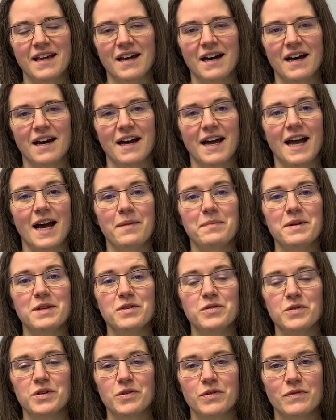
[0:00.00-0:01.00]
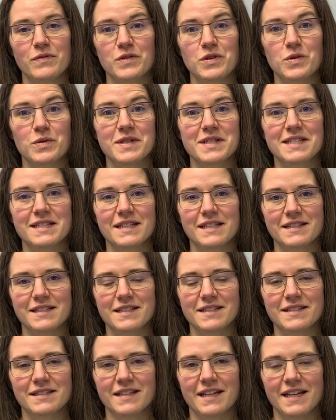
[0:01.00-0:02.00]
Happy New Year, even though it's slightly
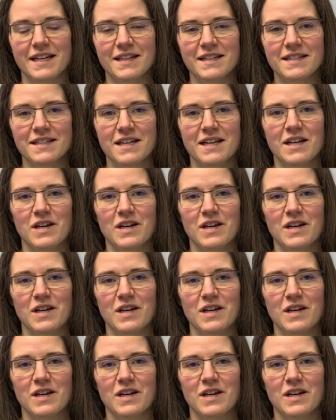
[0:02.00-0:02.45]
delayed.